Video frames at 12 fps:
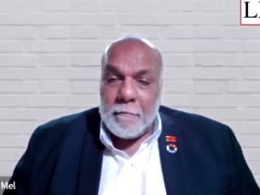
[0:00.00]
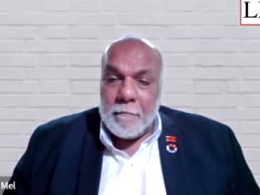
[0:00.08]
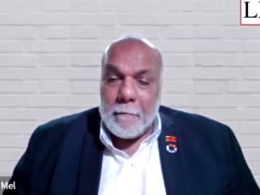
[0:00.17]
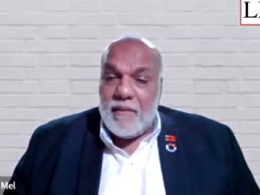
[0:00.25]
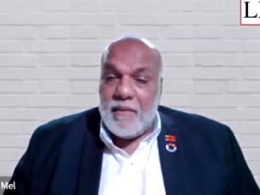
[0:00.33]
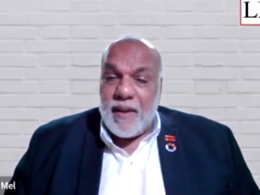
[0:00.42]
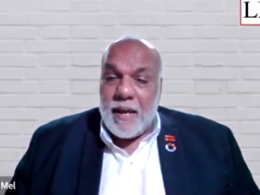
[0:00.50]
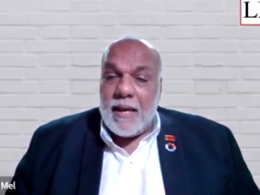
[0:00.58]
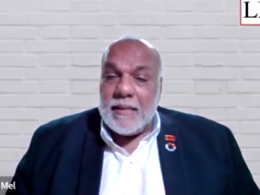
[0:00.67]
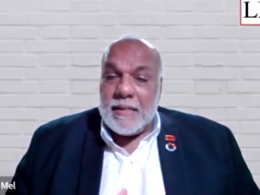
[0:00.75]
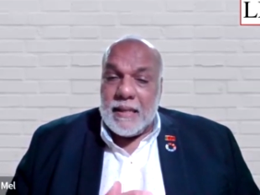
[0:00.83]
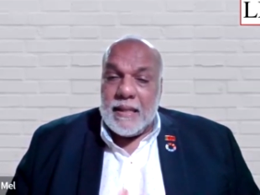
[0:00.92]
trade
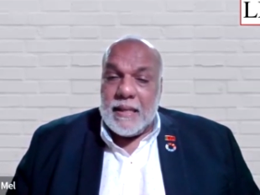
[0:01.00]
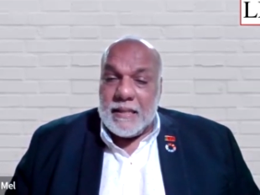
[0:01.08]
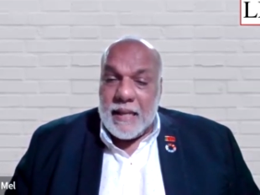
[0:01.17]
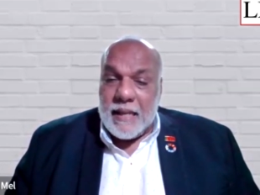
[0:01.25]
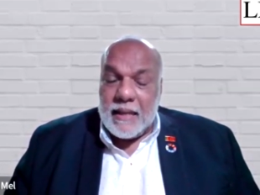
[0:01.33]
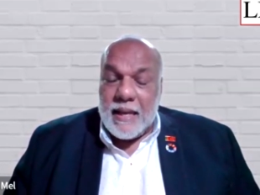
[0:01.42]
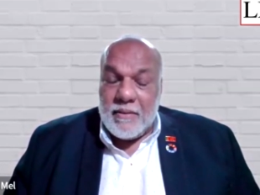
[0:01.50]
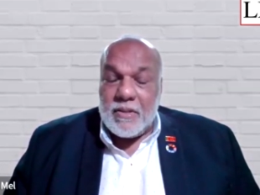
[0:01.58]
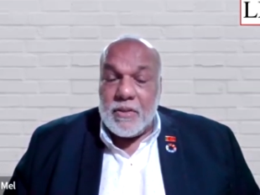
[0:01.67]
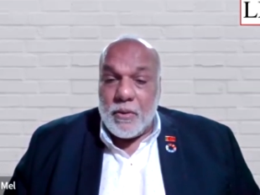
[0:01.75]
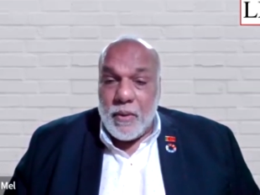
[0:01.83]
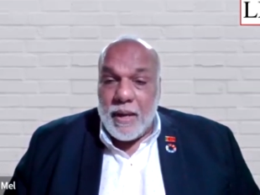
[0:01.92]
fairs and things like that,
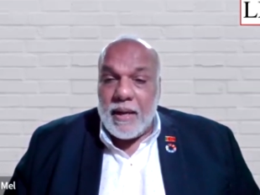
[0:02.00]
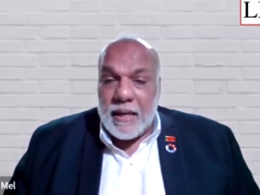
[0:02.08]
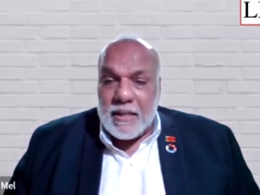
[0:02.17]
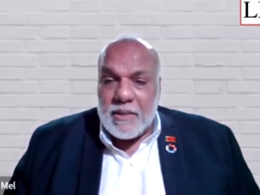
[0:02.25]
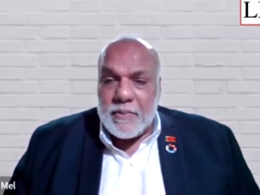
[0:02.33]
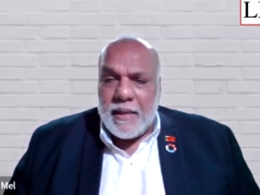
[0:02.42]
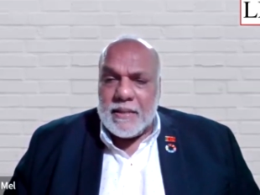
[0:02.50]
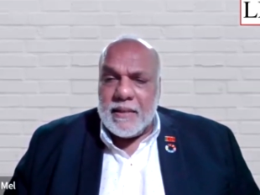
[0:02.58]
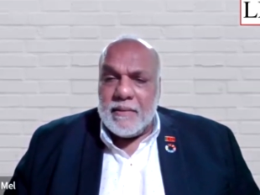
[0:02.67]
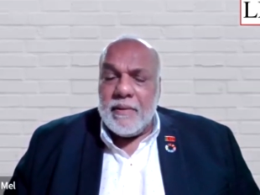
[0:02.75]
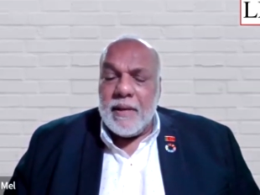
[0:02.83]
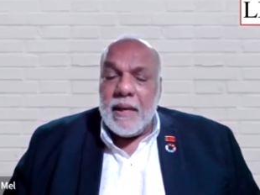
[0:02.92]
which are quite
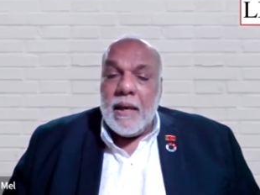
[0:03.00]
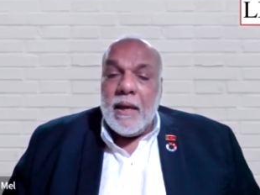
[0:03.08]
expensive.